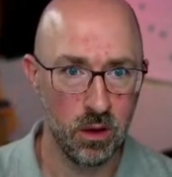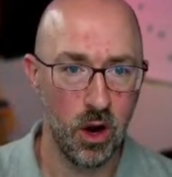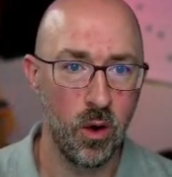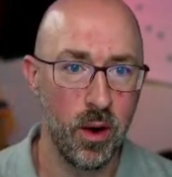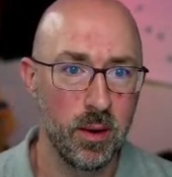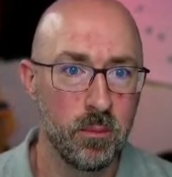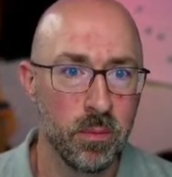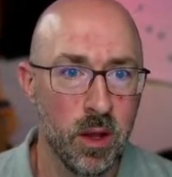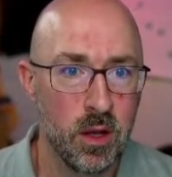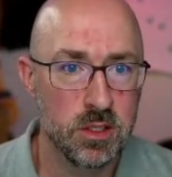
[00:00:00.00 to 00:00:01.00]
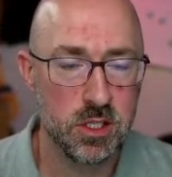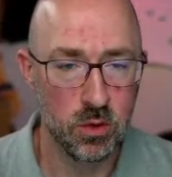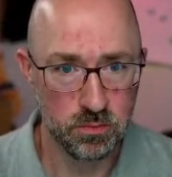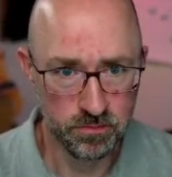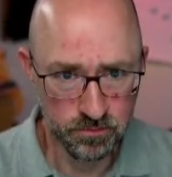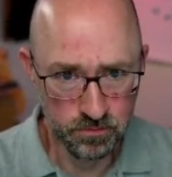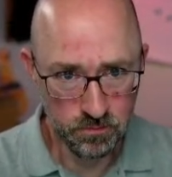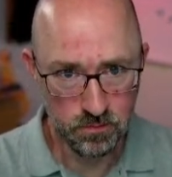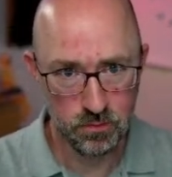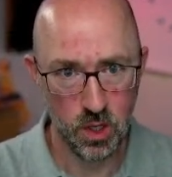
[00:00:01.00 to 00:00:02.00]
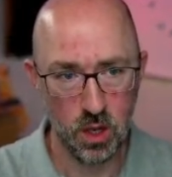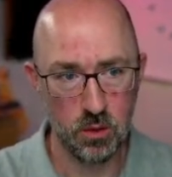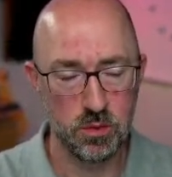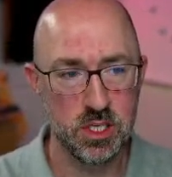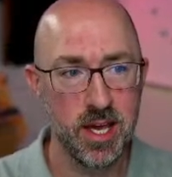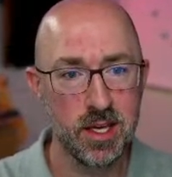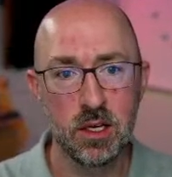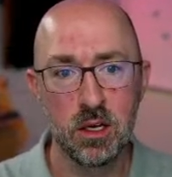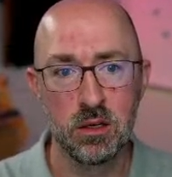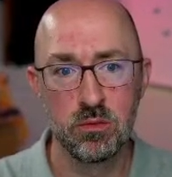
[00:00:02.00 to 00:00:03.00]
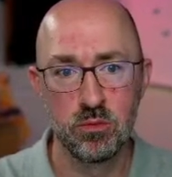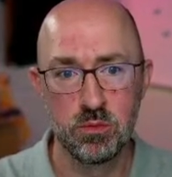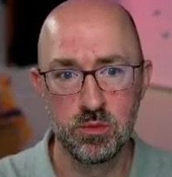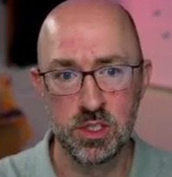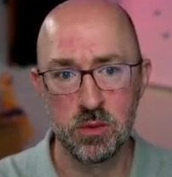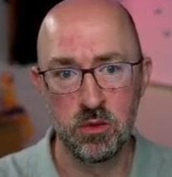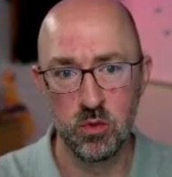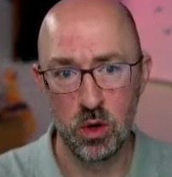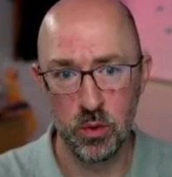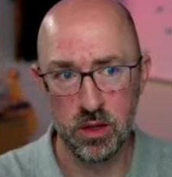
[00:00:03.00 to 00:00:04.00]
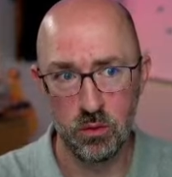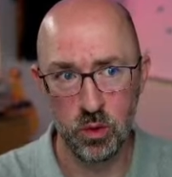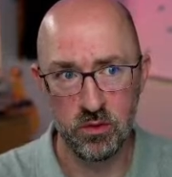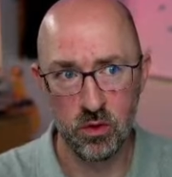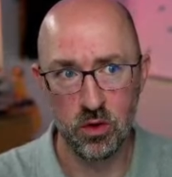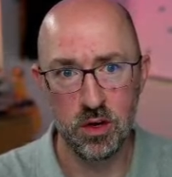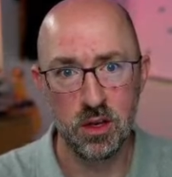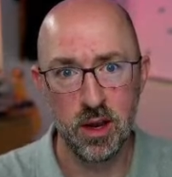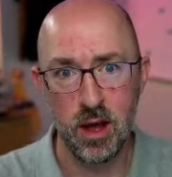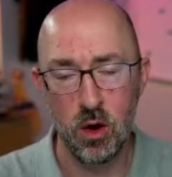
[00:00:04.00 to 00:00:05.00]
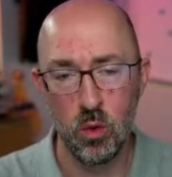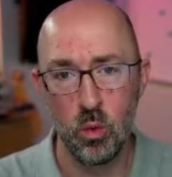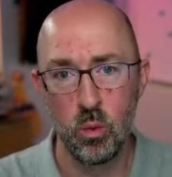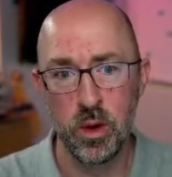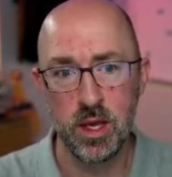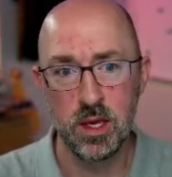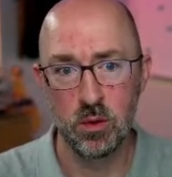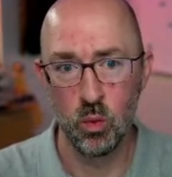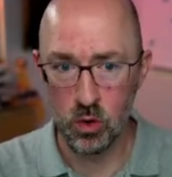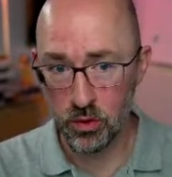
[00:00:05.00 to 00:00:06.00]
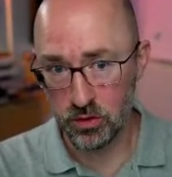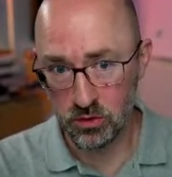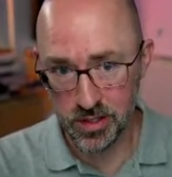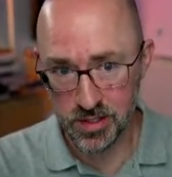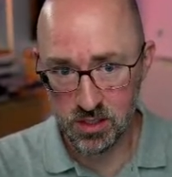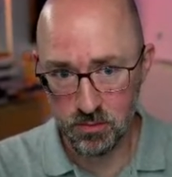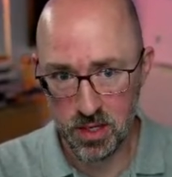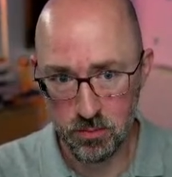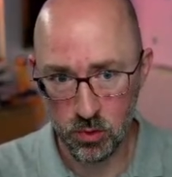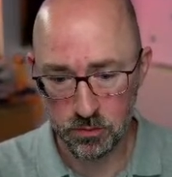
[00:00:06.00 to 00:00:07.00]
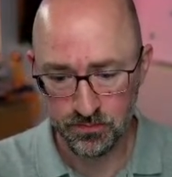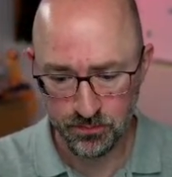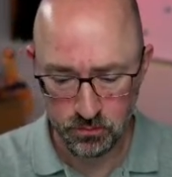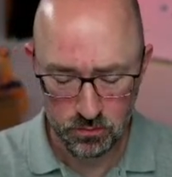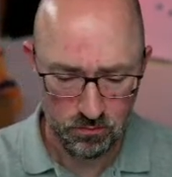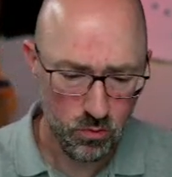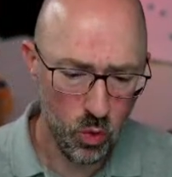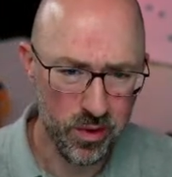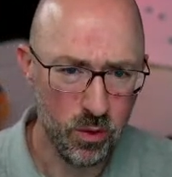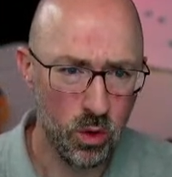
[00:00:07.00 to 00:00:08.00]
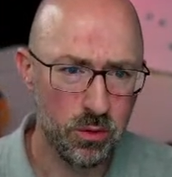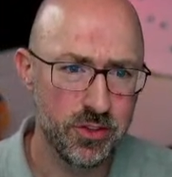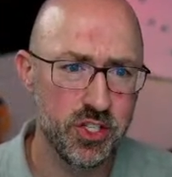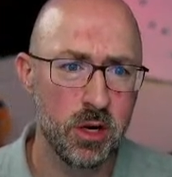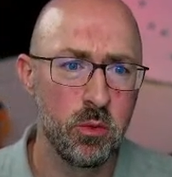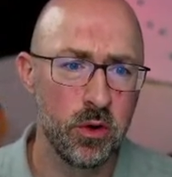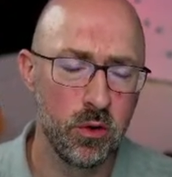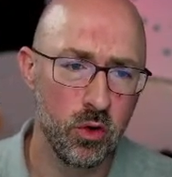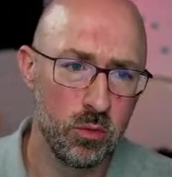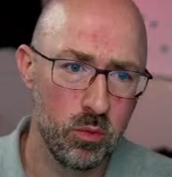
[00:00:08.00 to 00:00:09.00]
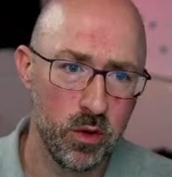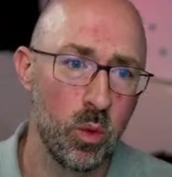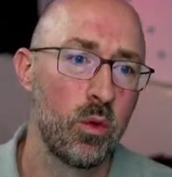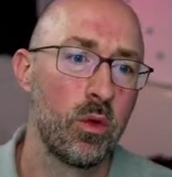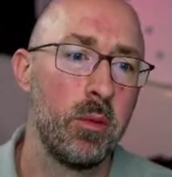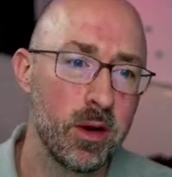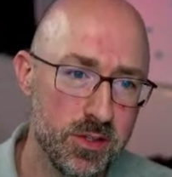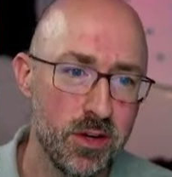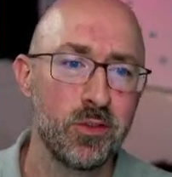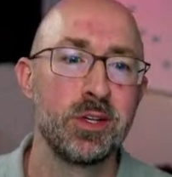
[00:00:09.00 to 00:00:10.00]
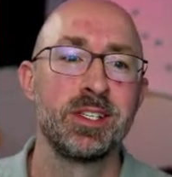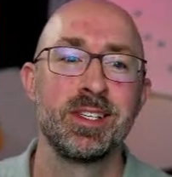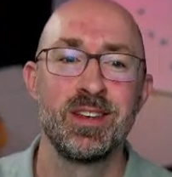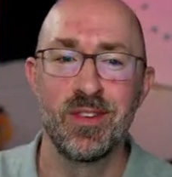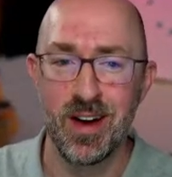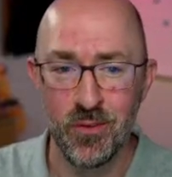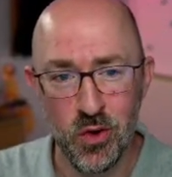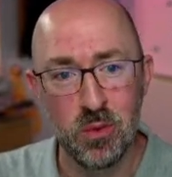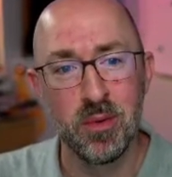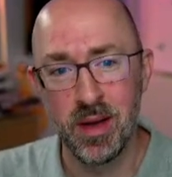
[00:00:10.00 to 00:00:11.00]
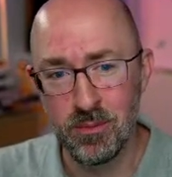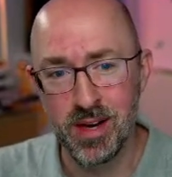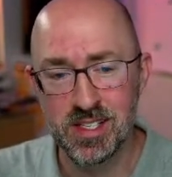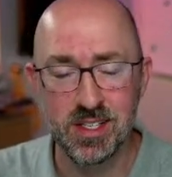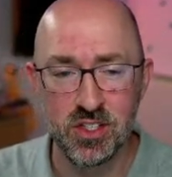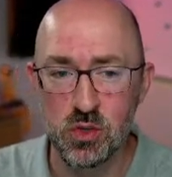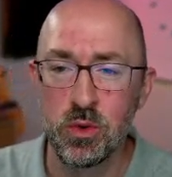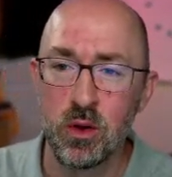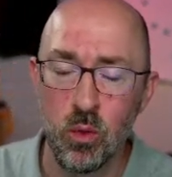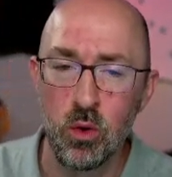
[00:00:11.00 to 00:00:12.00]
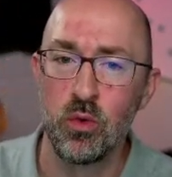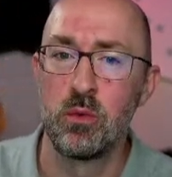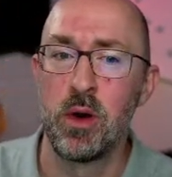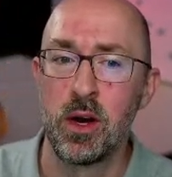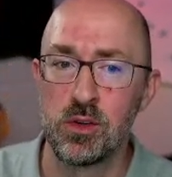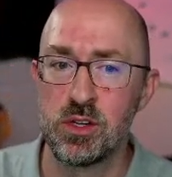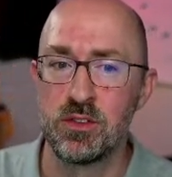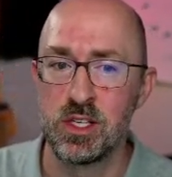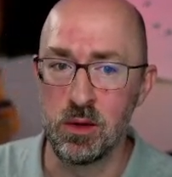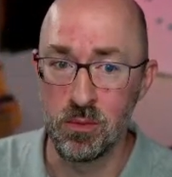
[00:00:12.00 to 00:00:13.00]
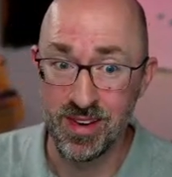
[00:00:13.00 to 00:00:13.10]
All right, so taking some of what we've learned now, we can work with a list of people, we can work with a SharePoint group, we can work with a Microsoft 365 group, and by extension, we can work with a Microsoft team.